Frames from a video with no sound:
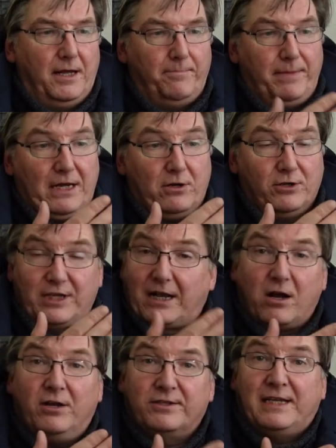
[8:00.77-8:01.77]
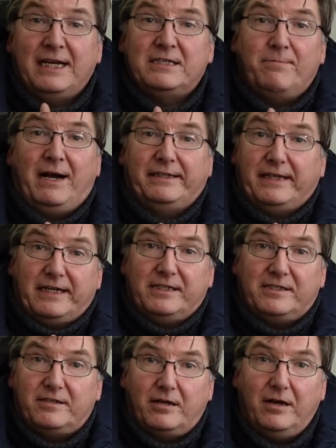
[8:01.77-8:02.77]
because I can't taste my
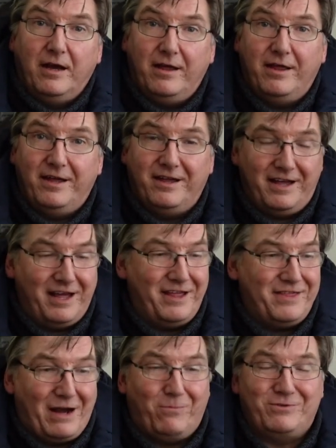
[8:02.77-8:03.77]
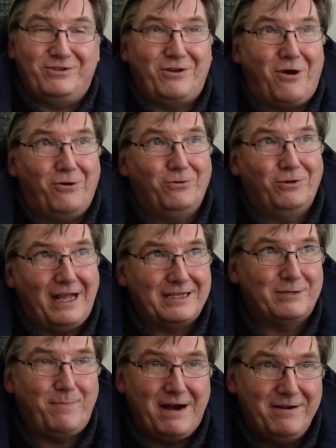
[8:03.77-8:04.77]
yeast. That was the whole
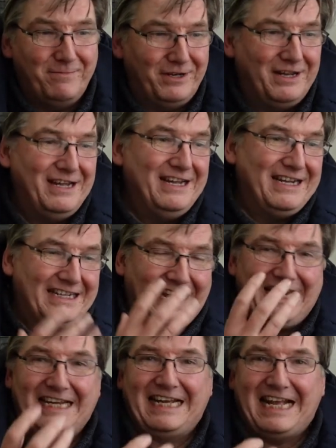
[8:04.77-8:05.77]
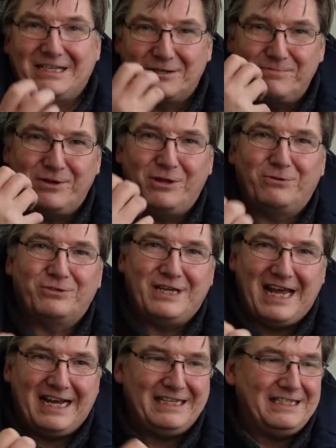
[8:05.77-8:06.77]
experiment. Can I get some of those
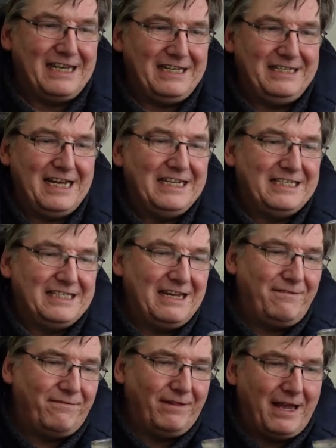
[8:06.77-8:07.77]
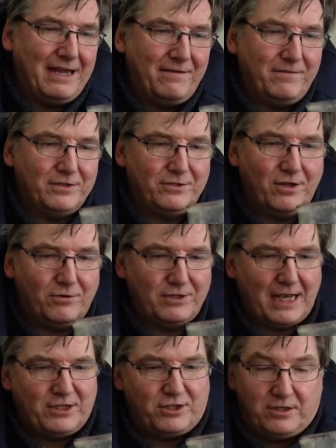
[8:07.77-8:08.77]
nice yeasty flavours, those
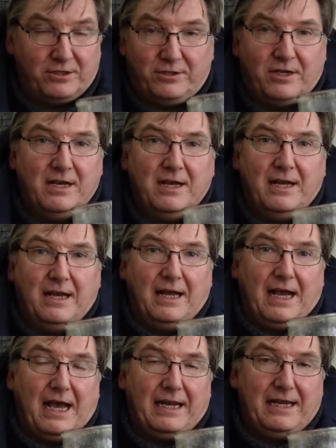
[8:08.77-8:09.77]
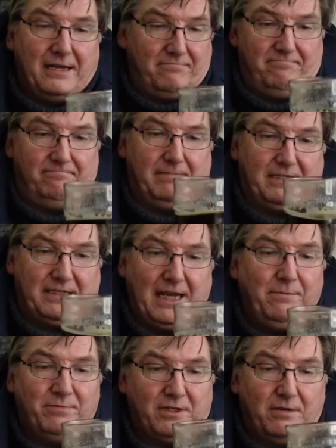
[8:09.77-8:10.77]
esters? And it
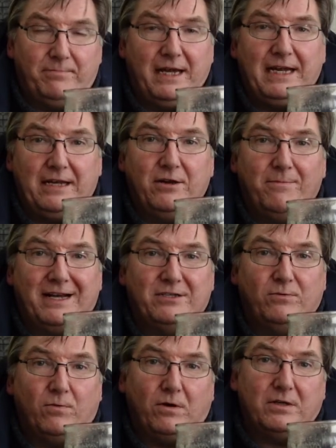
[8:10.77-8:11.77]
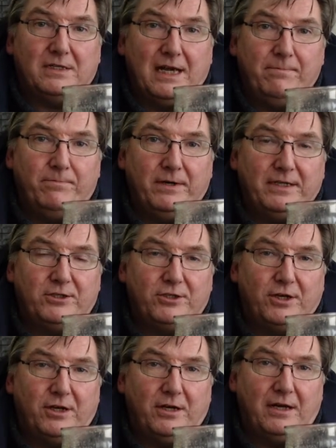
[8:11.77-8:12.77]
seems to be, no matter what
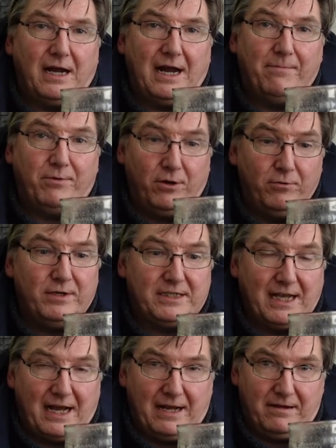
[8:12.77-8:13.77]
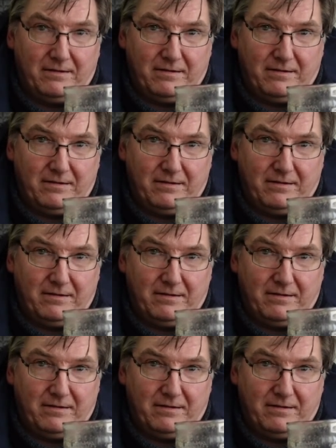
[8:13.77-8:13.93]
temperature I brew this at,